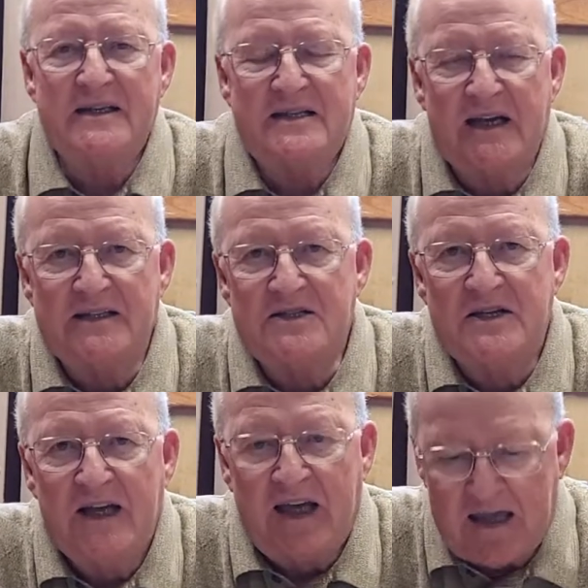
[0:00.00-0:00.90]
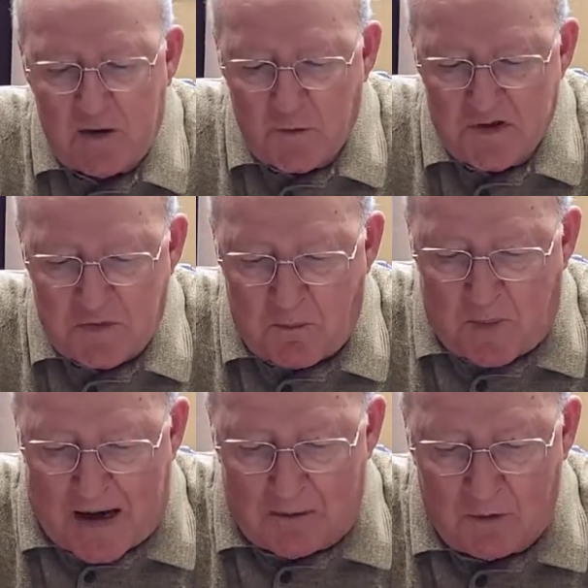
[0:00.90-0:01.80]
he says he was
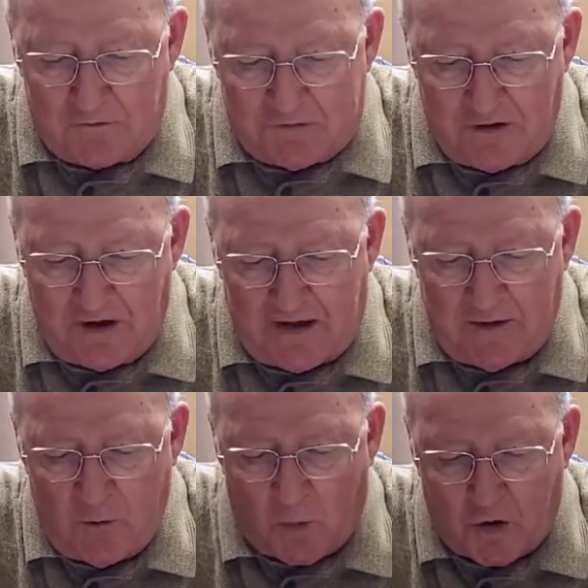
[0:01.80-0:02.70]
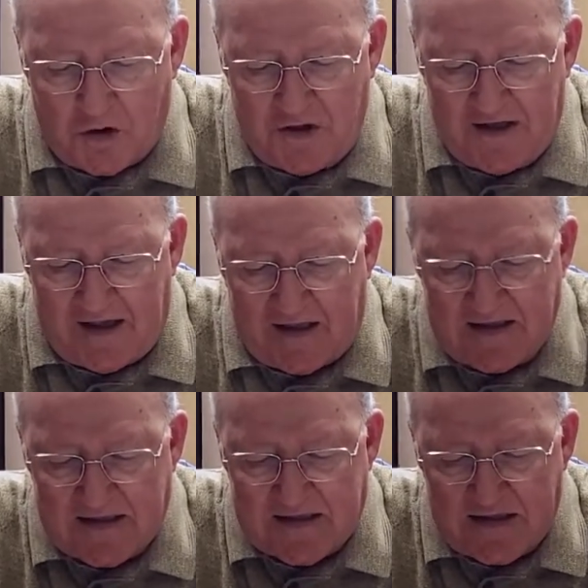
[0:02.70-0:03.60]
powerful in word
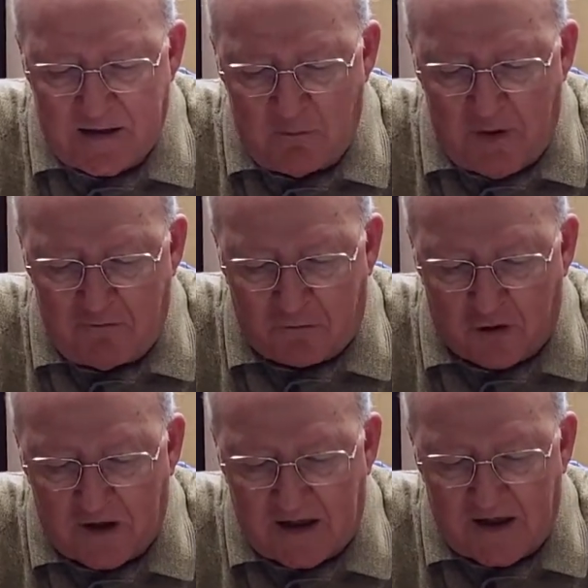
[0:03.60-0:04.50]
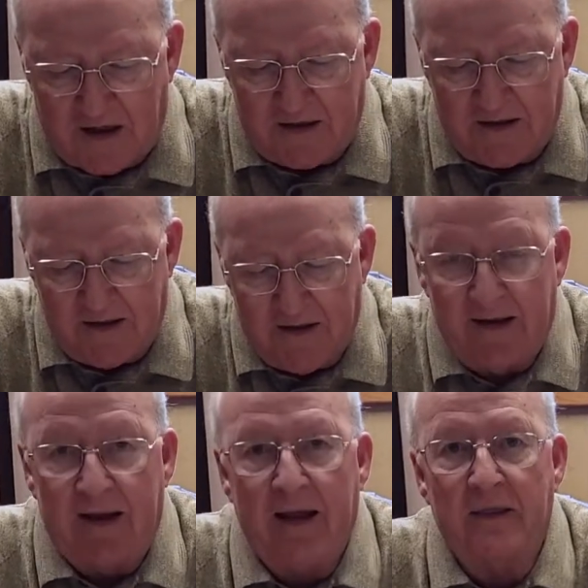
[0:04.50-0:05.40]
and deed before God
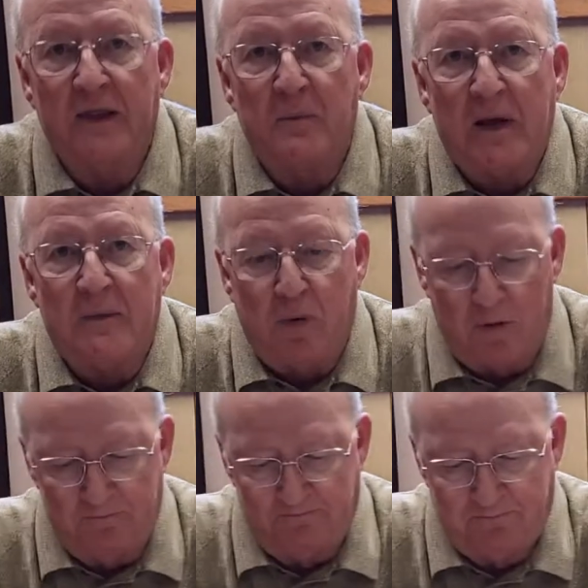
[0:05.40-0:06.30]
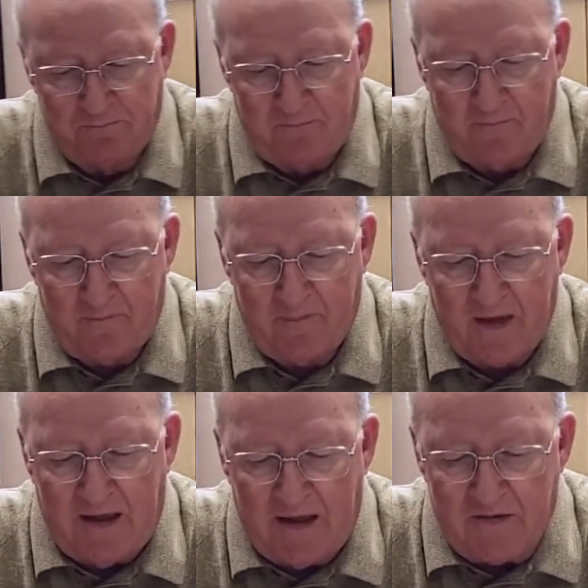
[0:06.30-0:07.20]
and the people.
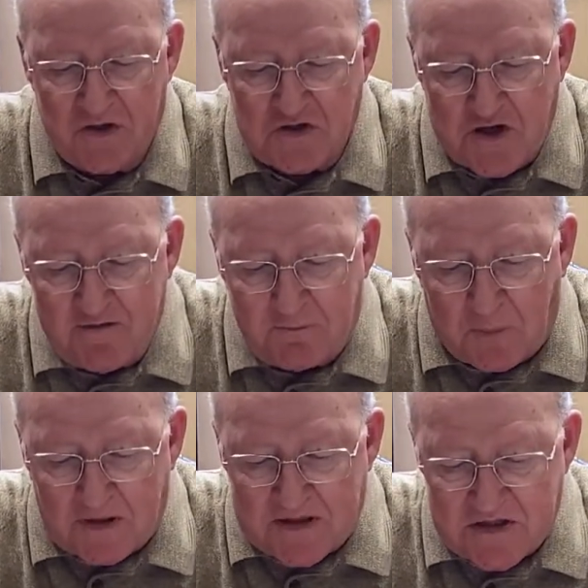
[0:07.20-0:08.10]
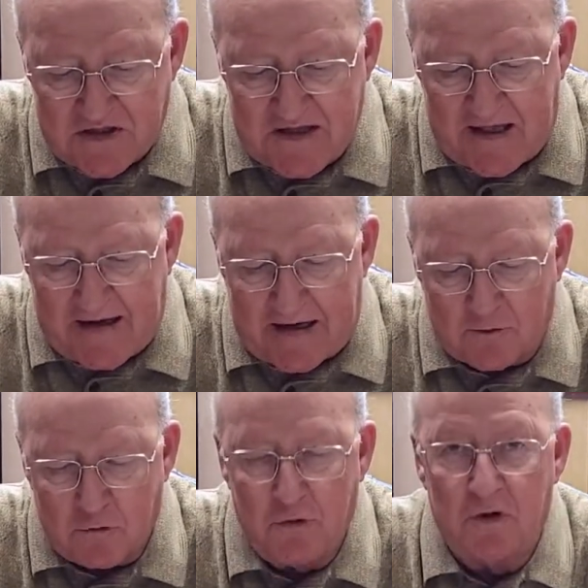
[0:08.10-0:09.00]
And the chief priest and our
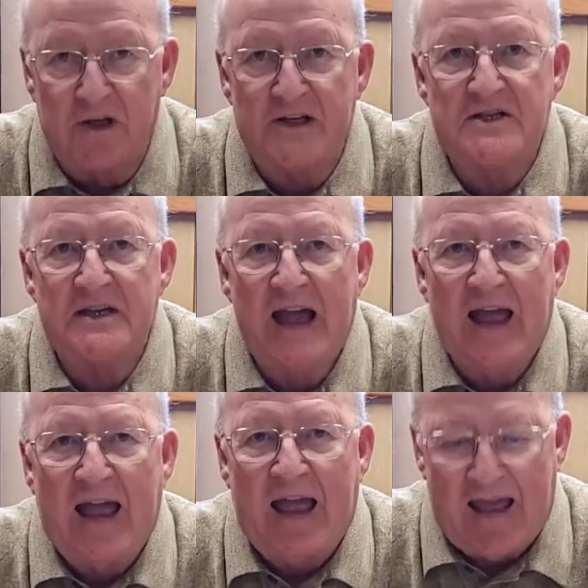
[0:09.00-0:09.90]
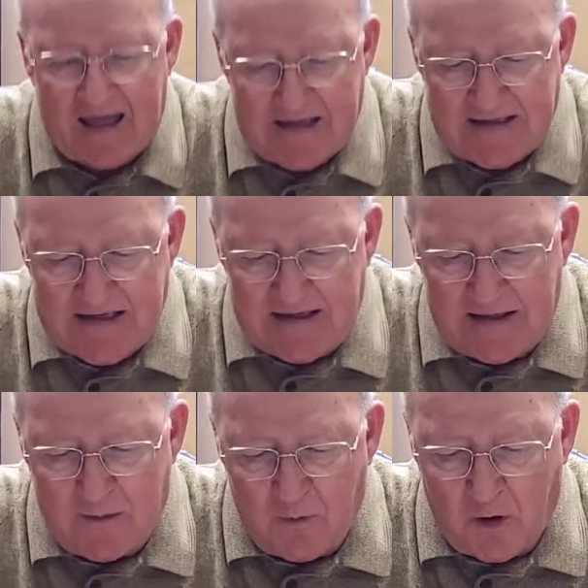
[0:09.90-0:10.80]
rulers handed
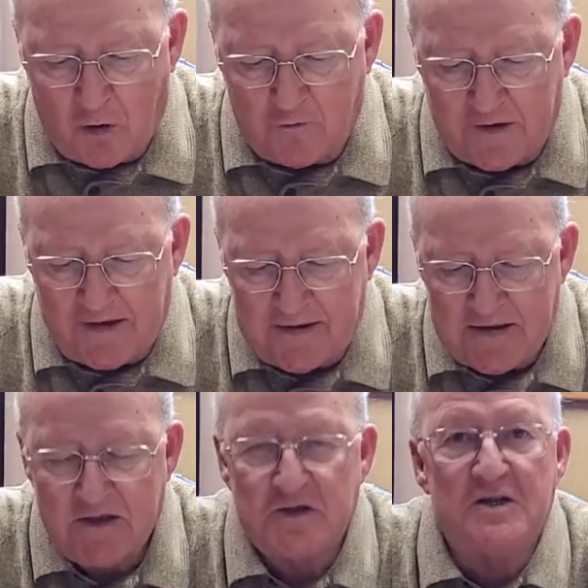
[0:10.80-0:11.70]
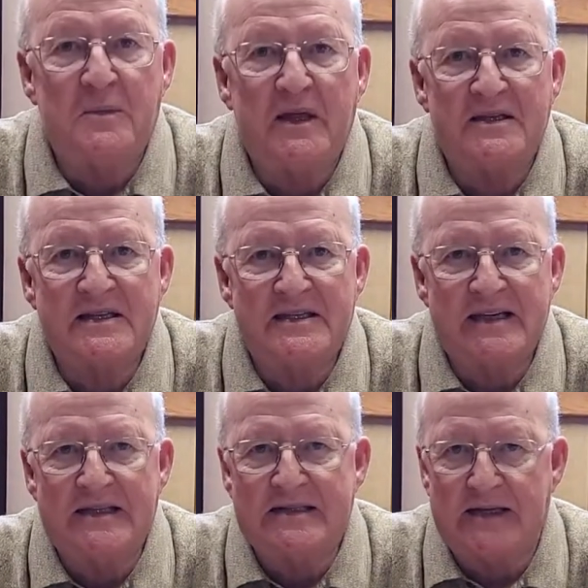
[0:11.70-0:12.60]
him over to be
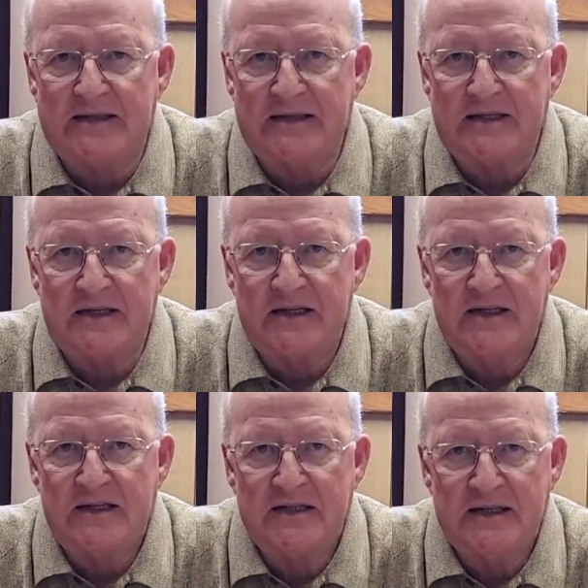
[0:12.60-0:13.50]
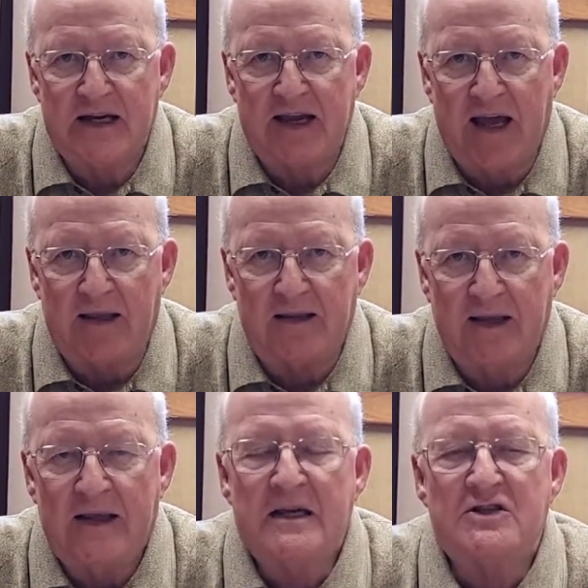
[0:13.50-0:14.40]
sentenced to death.
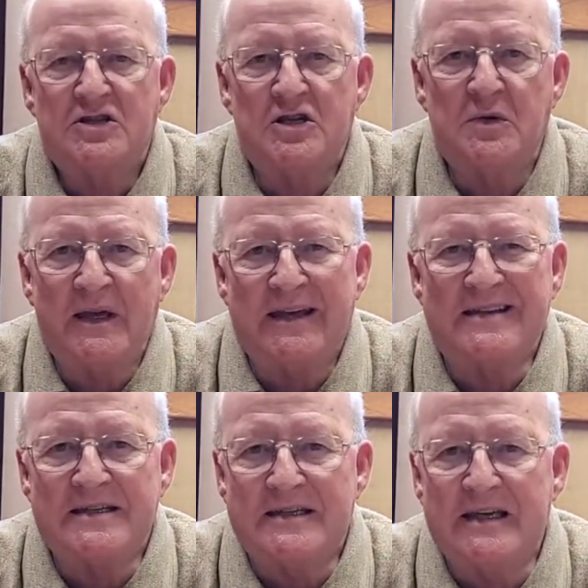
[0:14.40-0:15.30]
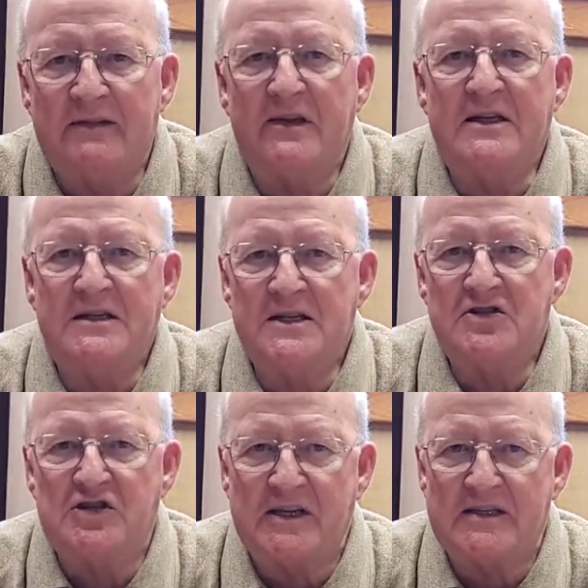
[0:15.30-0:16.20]
So he is giving to
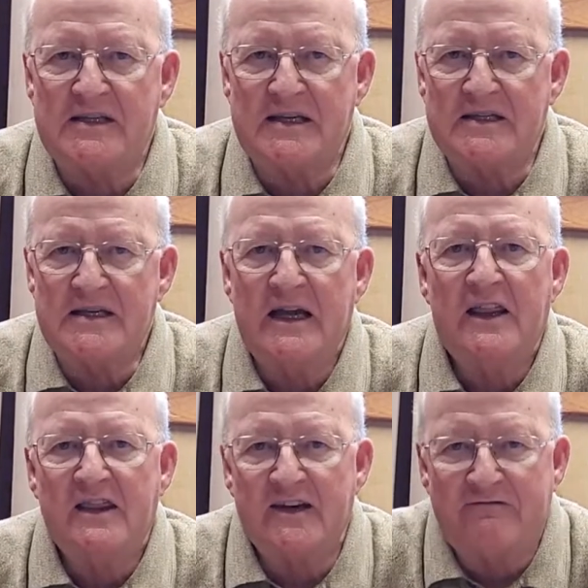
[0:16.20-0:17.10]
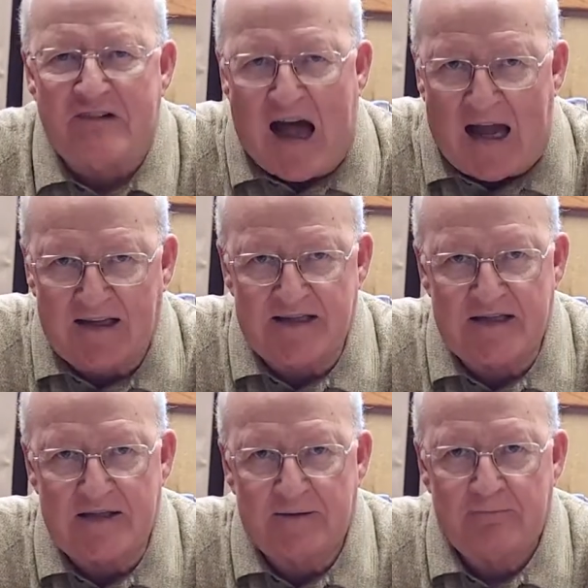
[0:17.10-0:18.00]
Jesus the facts